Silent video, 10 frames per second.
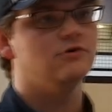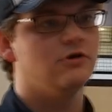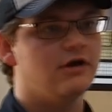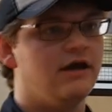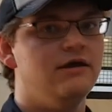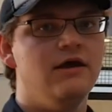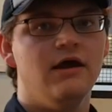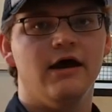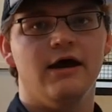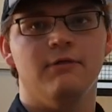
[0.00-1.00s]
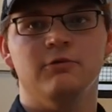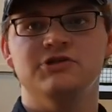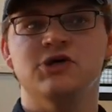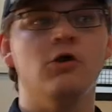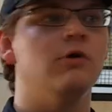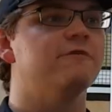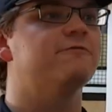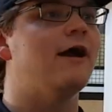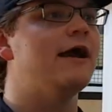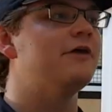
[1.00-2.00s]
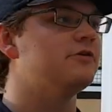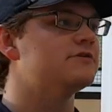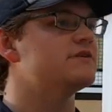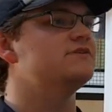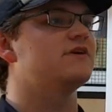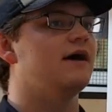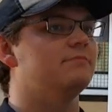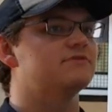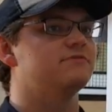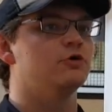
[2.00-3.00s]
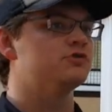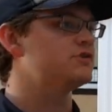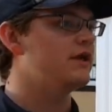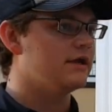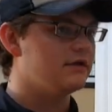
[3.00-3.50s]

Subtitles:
okay? We don't wanna fry out those enzymes first thing.